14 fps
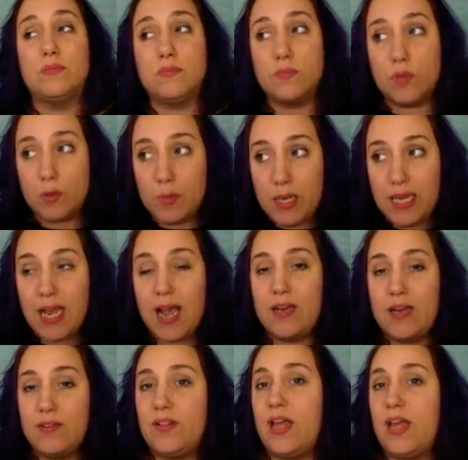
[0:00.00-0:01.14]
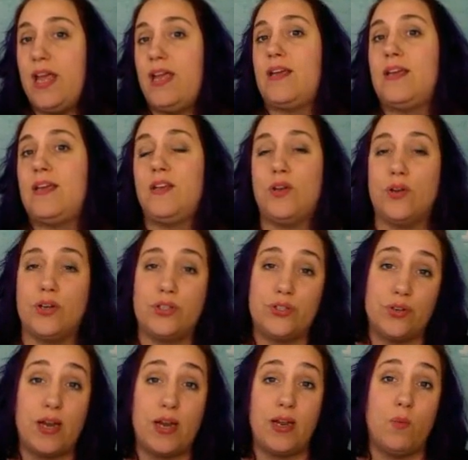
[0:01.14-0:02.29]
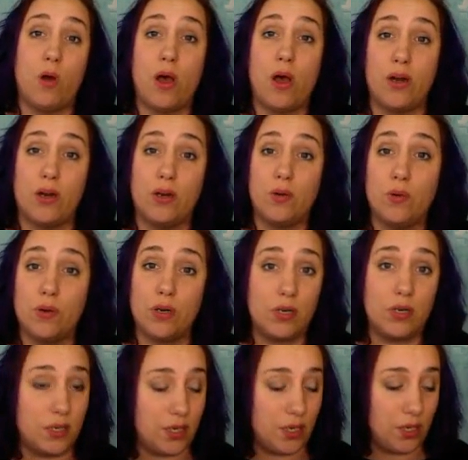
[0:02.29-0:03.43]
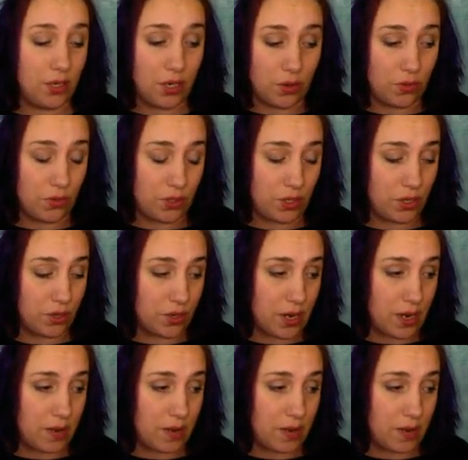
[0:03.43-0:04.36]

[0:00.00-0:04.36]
will be kind of like you're treading water, or you're